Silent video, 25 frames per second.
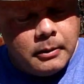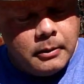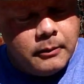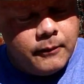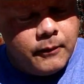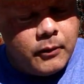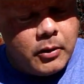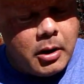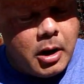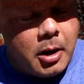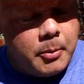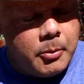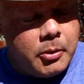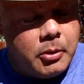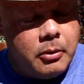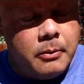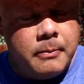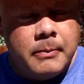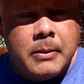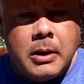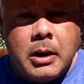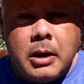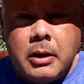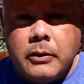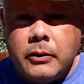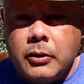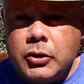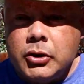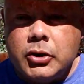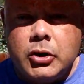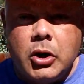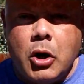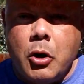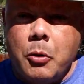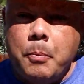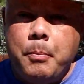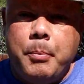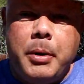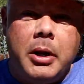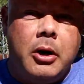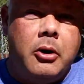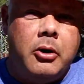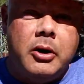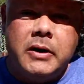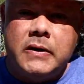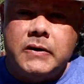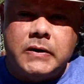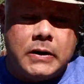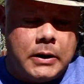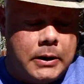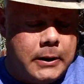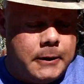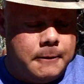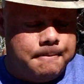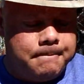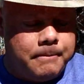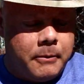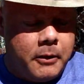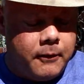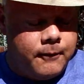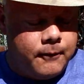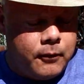Phenomenal. There's no bitterness in it.